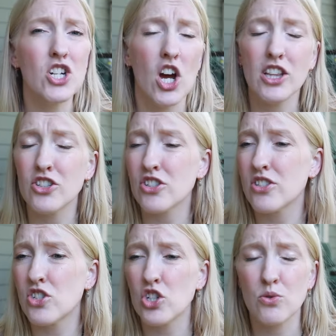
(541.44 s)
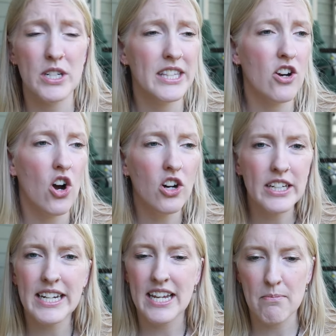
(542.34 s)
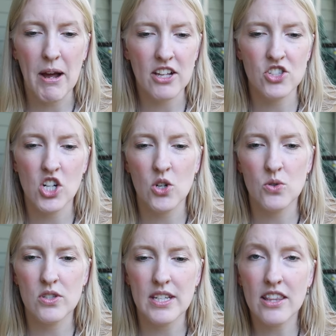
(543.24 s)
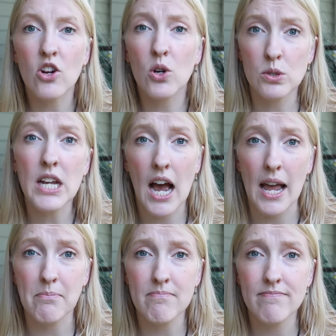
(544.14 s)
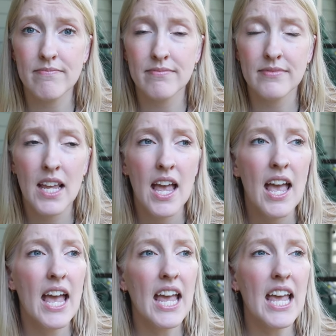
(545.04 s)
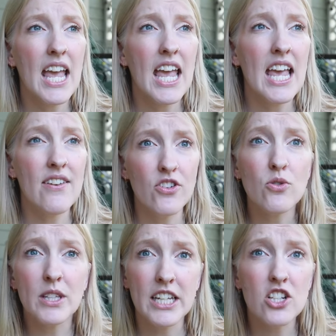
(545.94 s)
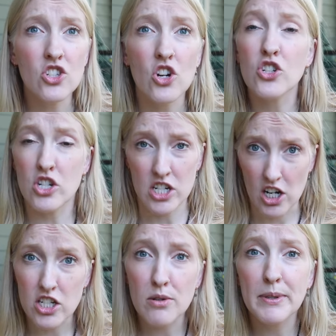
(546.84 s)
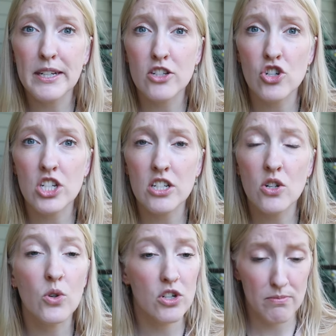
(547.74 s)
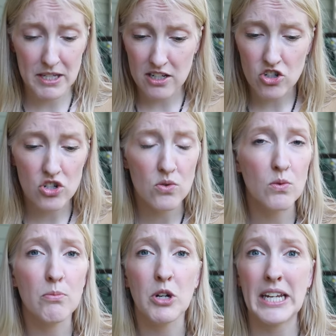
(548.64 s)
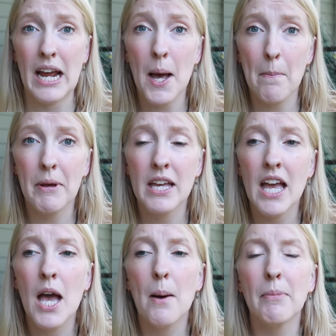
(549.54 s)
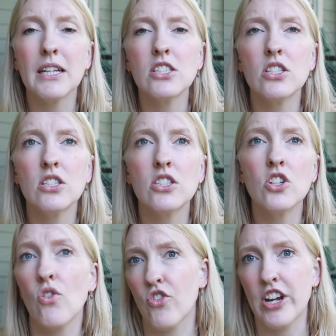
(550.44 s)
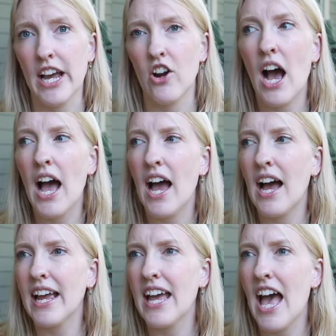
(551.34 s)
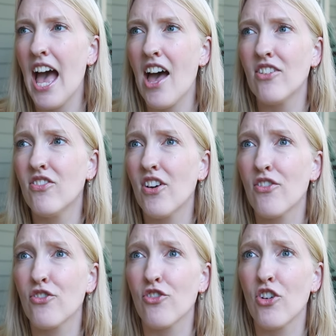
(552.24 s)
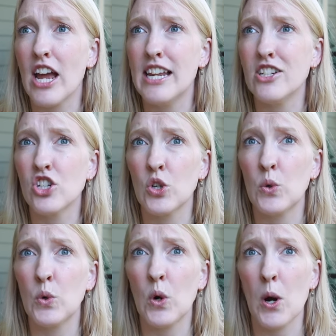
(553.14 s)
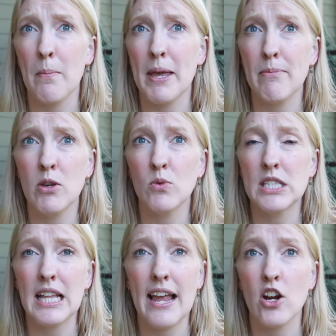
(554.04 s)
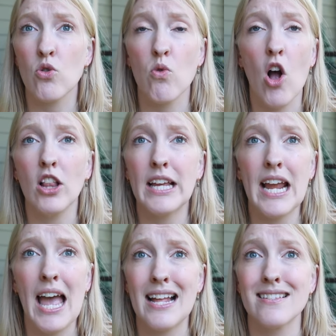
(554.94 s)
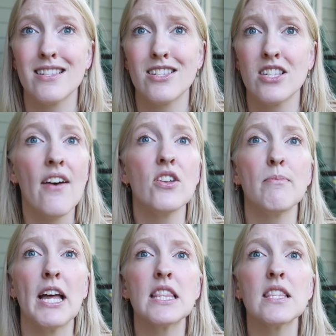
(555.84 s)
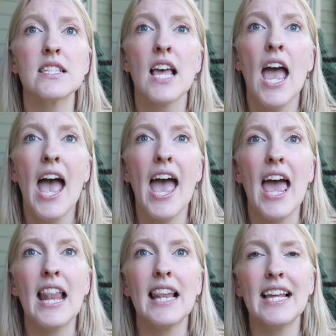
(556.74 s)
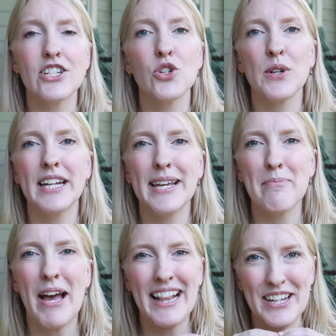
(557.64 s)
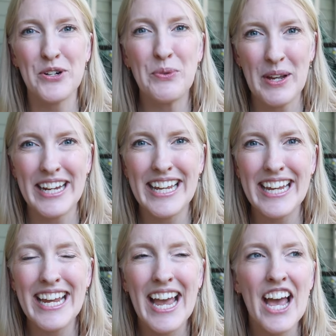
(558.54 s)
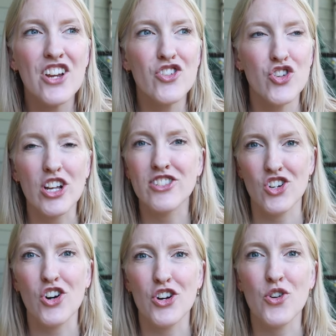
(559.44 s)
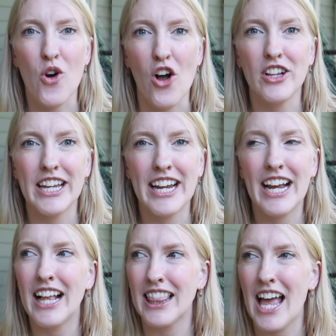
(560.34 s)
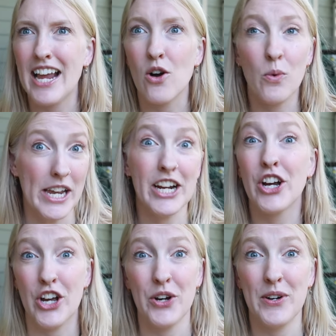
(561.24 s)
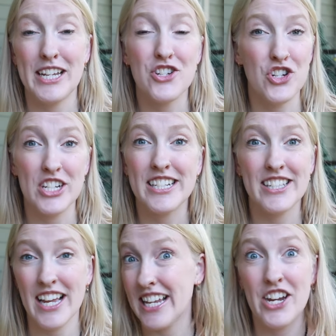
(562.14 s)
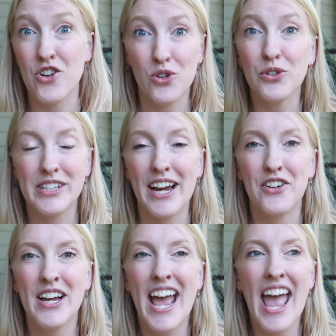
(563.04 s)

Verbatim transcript: toddlers children they're all going to hit milestones in their own time if you're really concerned you can talk to your pediatrician or your pediatrician will bring it up but don't freak out I, I, had a friend who her baby was like crawling at seven months and literally my little winnie just started crawling like a week ago and she's a year old now